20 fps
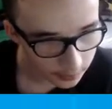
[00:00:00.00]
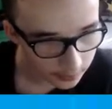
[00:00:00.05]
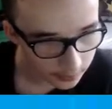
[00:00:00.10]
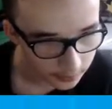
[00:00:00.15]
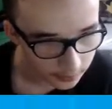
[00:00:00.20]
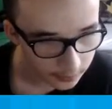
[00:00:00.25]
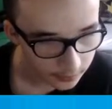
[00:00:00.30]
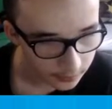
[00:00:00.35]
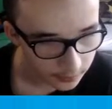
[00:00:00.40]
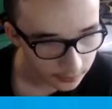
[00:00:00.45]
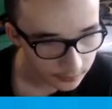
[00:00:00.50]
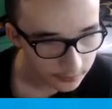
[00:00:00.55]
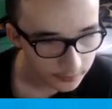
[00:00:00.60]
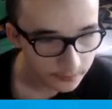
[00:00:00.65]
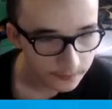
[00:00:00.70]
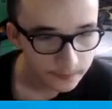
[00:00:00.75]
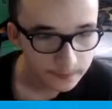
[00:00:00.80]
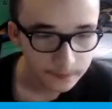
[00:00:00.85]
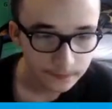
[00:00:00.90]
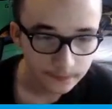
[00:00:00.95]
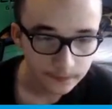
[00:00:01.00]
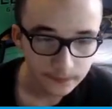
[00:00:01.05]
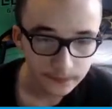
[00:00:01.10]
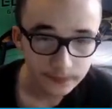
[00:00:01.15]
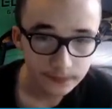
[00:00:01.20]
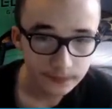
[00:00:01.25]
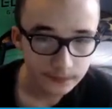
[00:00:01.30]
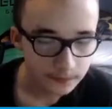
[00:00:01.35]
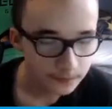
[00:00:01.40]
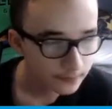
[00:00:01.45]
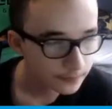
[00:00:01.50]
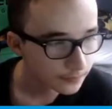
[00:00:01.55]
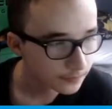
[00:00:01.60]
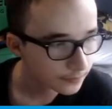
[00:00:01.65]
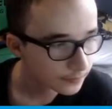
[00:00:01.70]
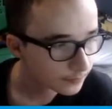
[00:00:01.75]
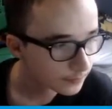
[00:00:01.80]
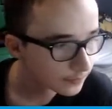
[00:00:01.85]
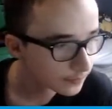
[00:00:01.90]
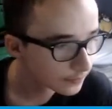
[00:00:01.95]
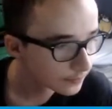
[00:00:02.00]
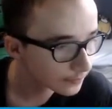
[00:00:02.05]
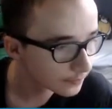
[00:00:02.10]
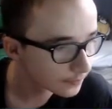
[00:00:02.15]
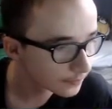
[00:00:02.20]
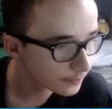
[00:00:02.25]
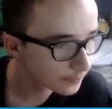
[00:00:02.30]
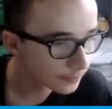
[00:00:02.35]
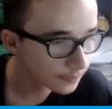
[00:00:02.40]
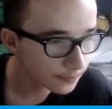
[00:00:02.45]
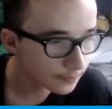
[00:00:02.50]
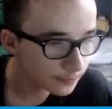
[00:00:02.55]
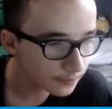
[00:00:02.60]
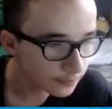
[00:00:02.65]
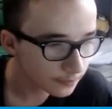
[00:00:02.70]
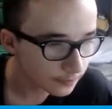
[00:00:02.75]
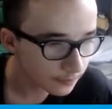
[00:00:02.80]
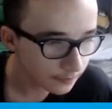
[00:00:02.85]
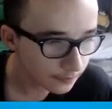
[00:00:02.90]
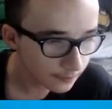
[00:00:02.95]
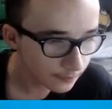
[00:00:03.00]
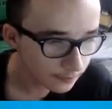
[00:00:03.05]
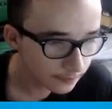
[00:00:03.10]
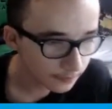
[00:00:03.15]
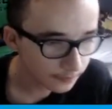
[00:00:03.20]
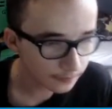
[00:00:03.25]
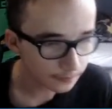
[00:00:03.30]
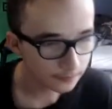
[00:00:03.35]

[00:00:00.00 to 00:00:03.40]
Nothing is said.